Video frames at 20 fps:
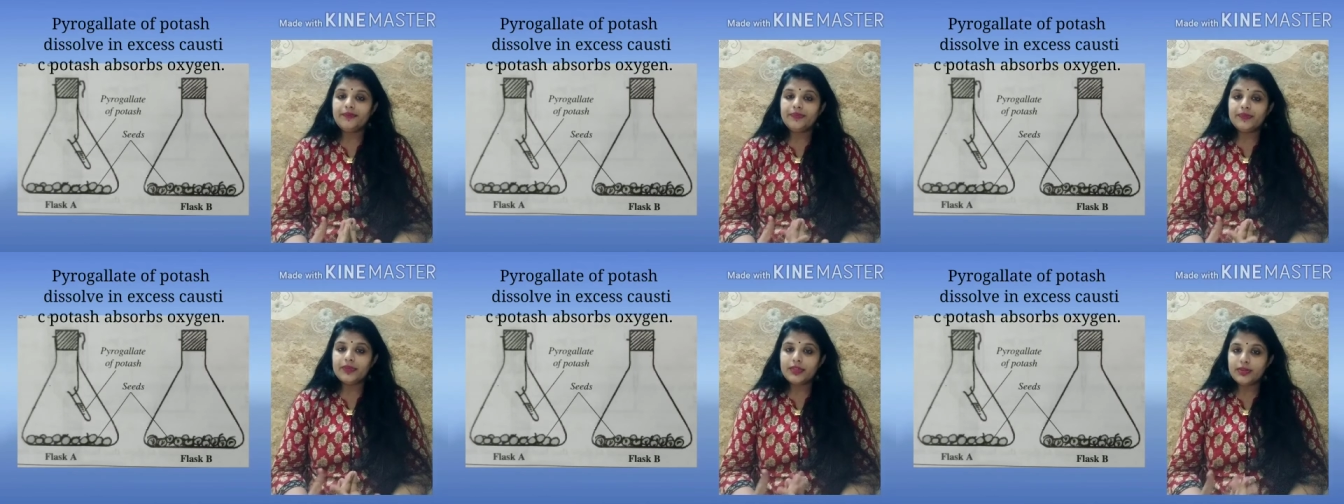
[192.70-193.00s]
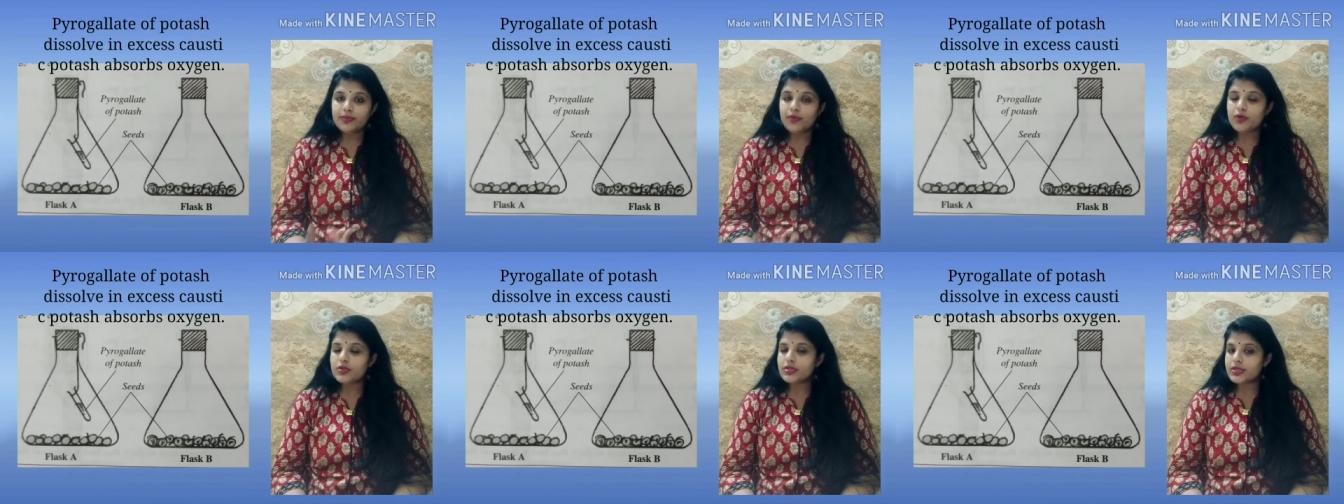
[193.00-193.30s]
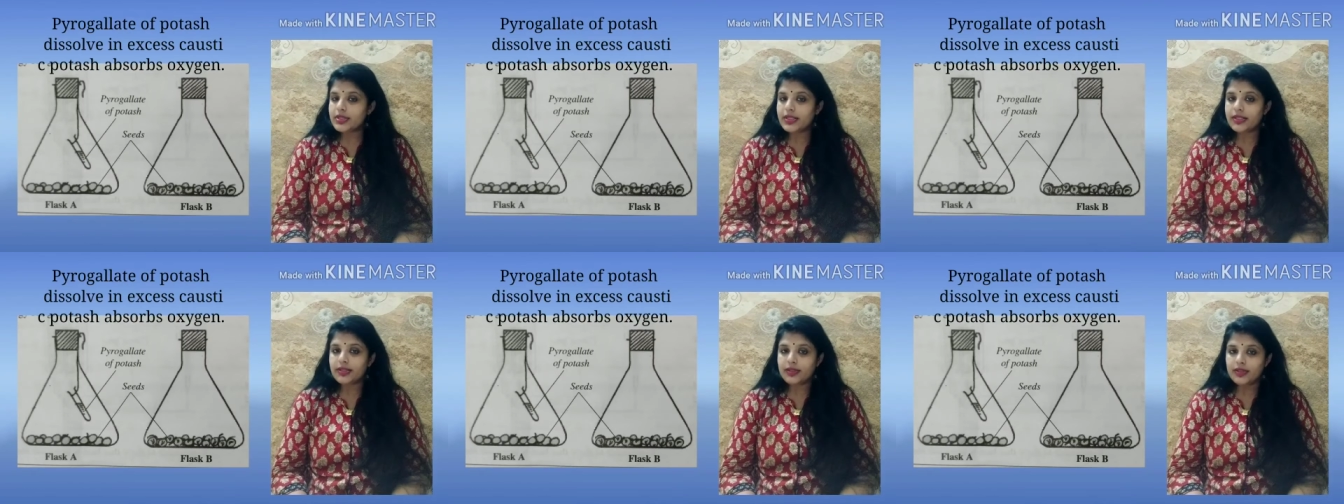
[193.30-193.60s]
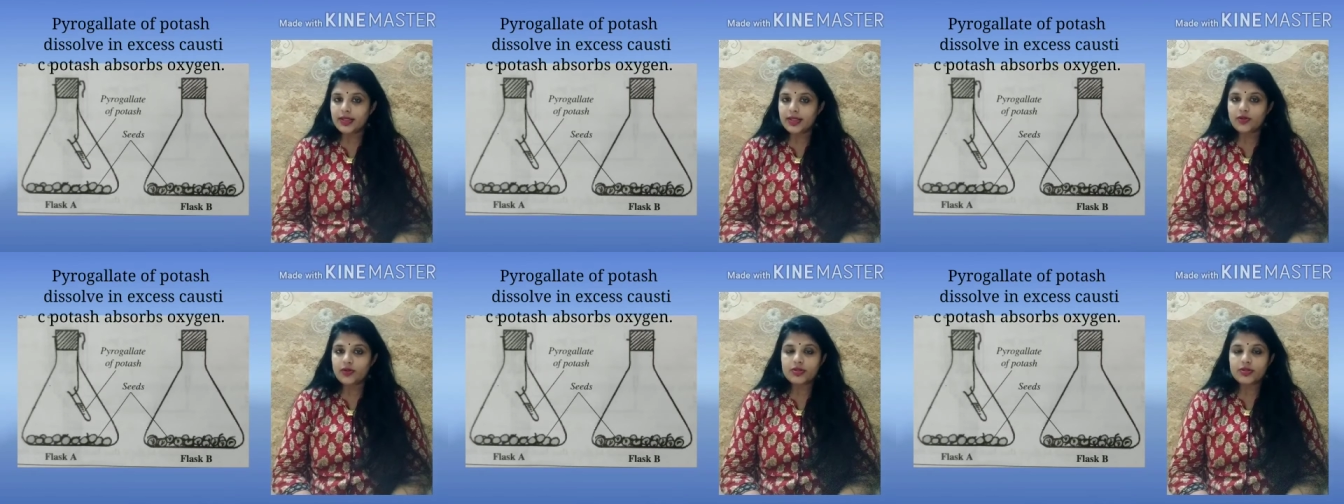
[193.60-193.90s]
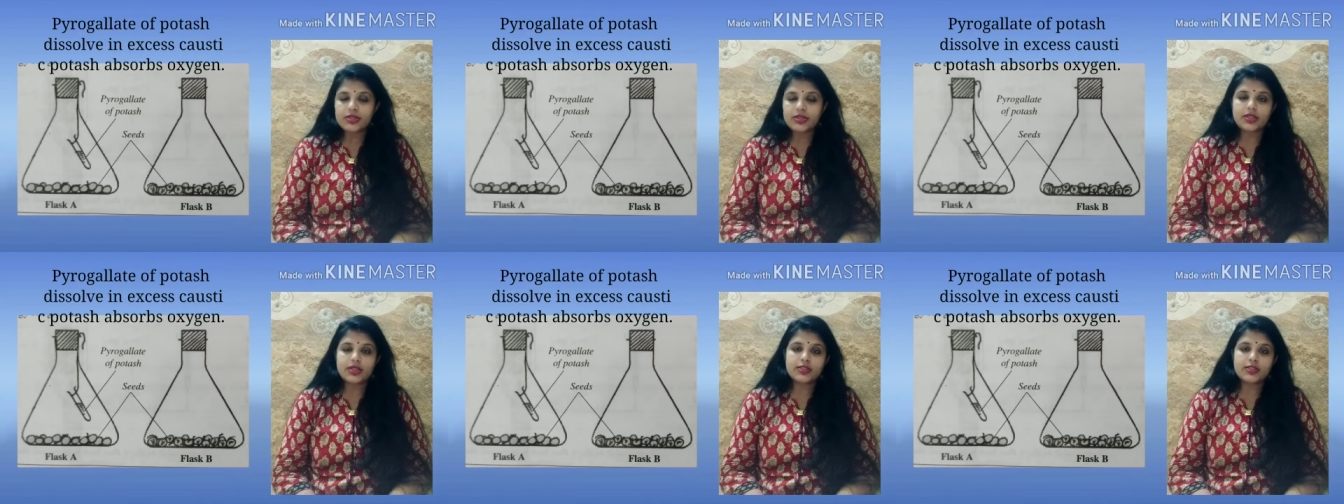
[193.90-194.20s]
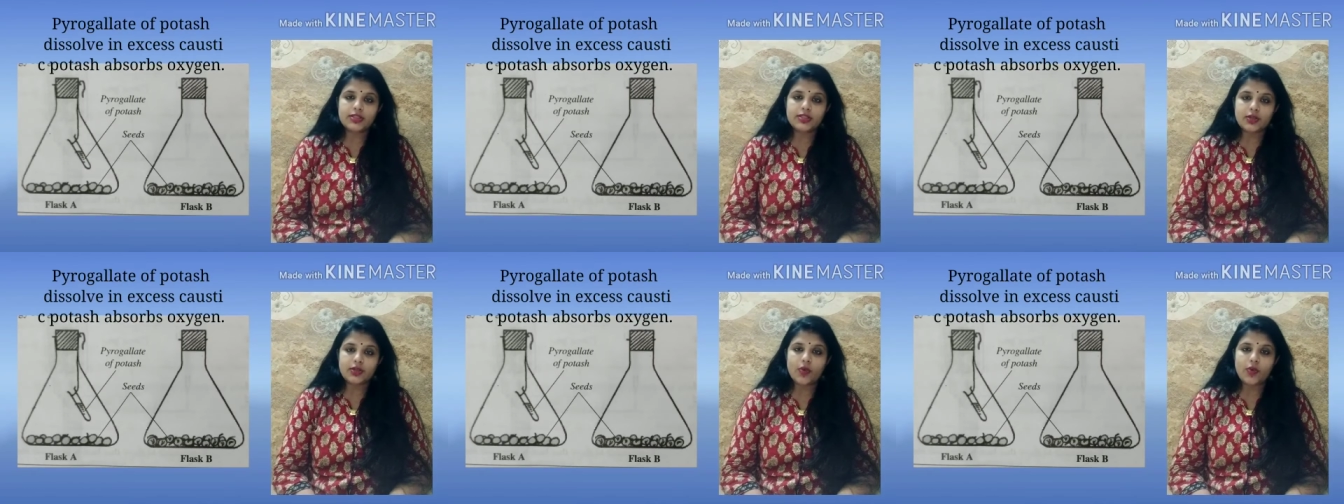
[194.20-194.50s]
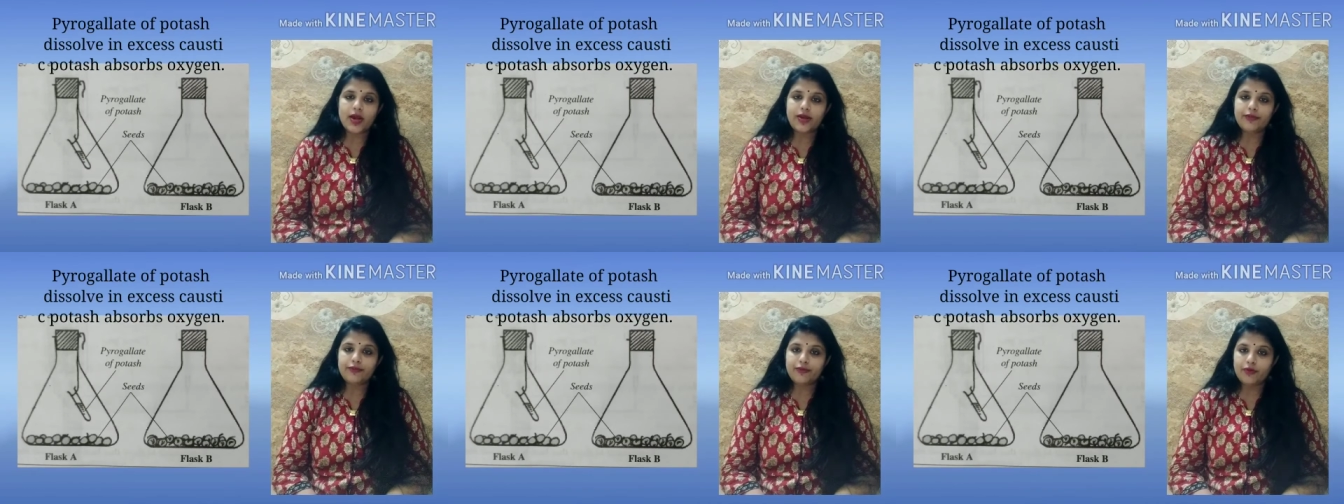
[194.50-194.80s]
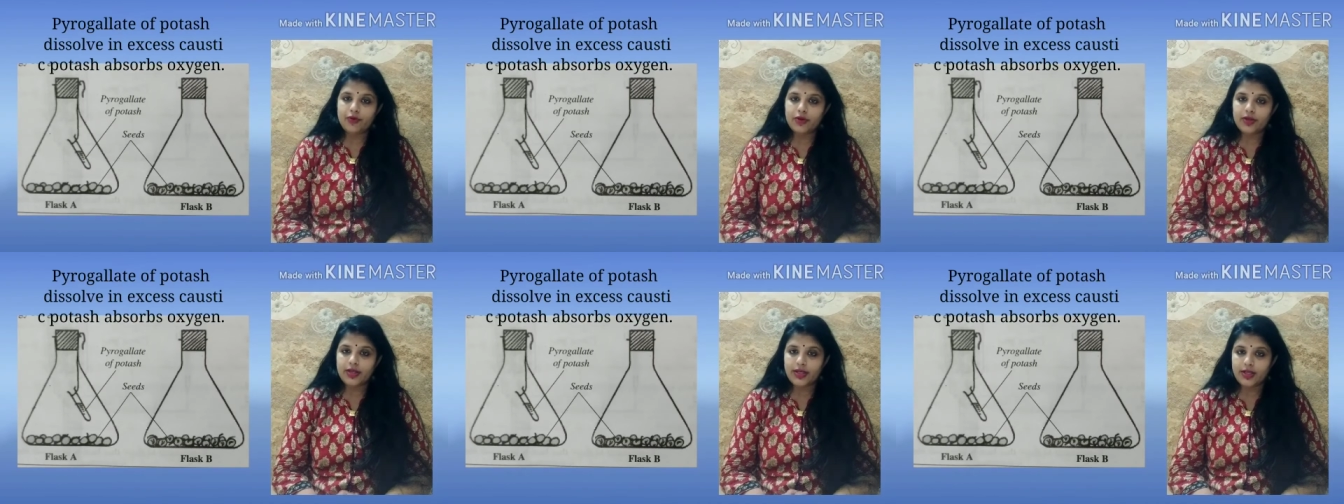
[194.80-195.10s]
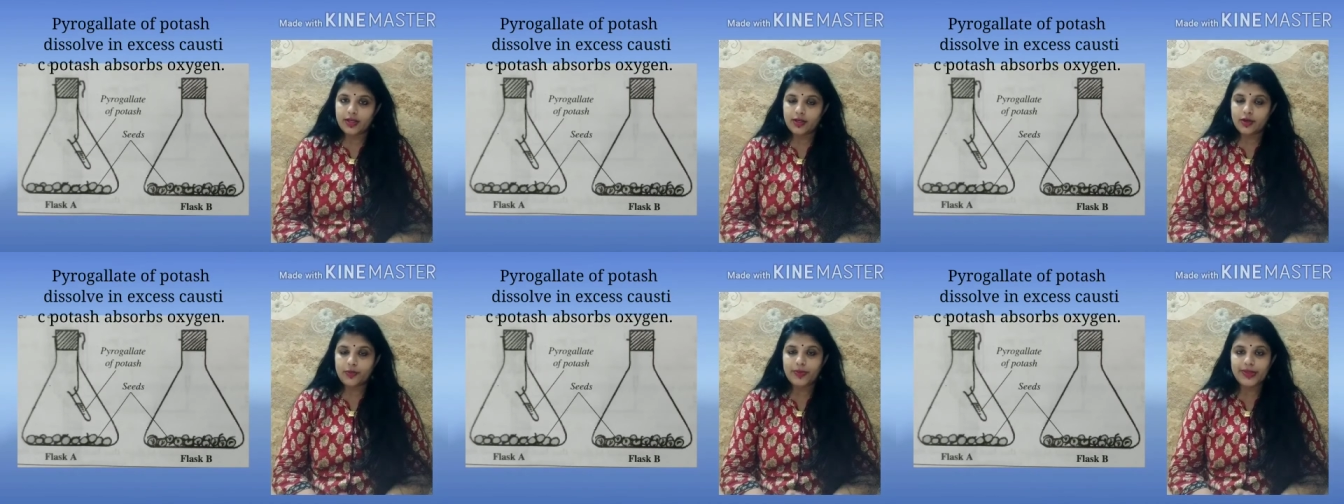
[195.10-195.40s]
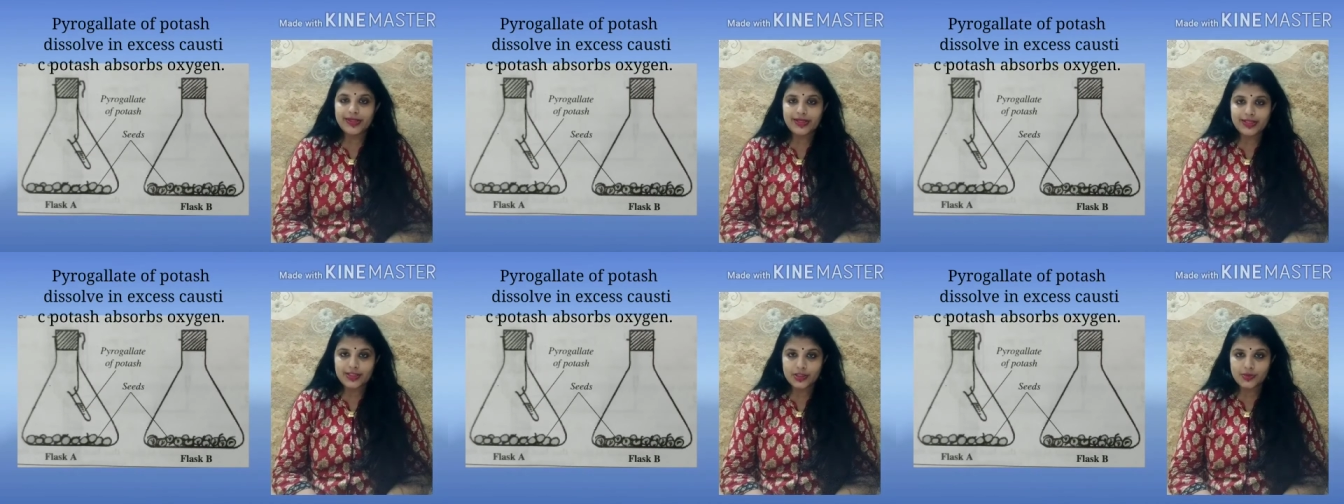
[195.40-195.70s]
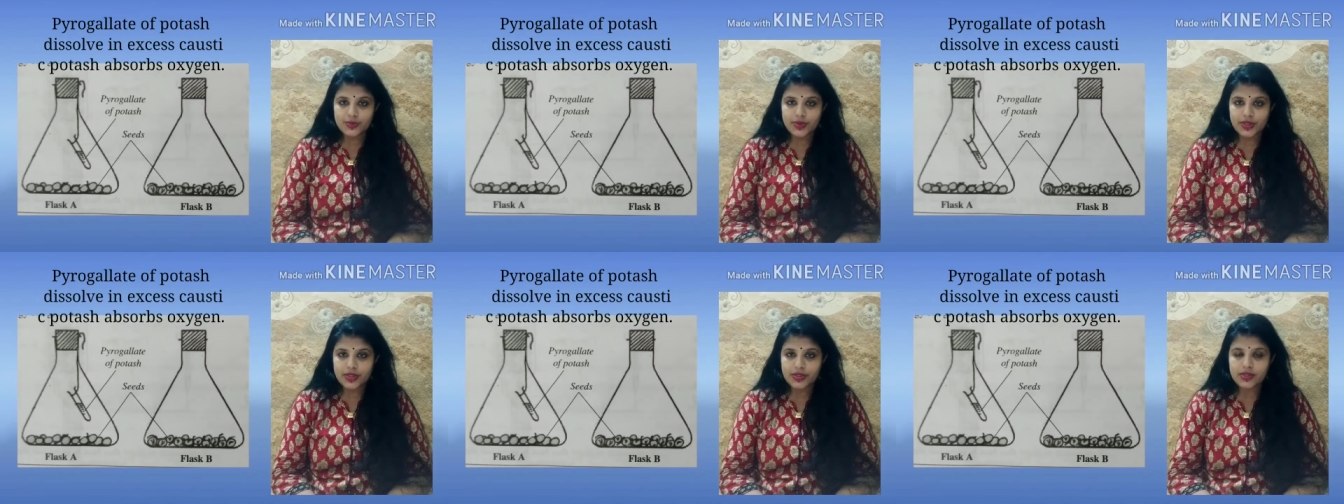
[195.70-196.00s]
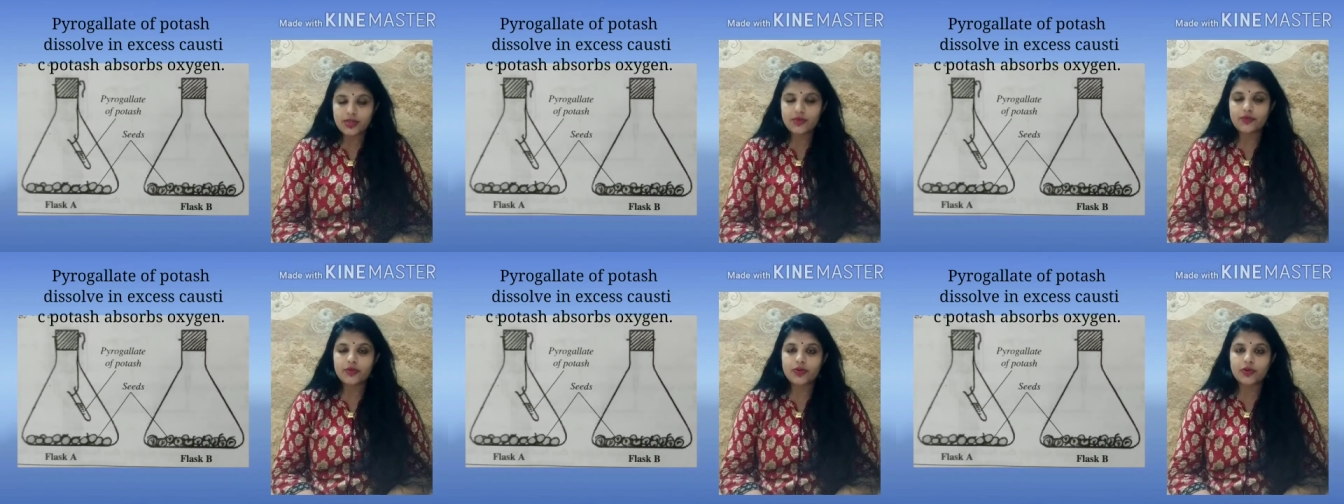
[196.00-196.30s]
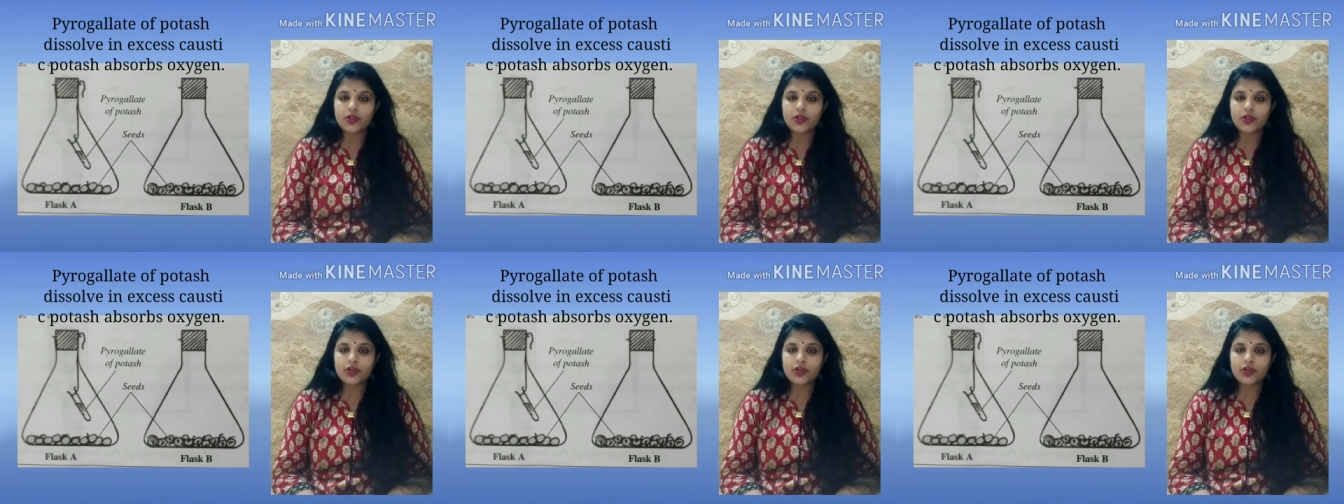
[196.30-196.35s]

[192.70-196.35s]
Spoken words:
demonstrate that oxygen is required for aerobic respiration,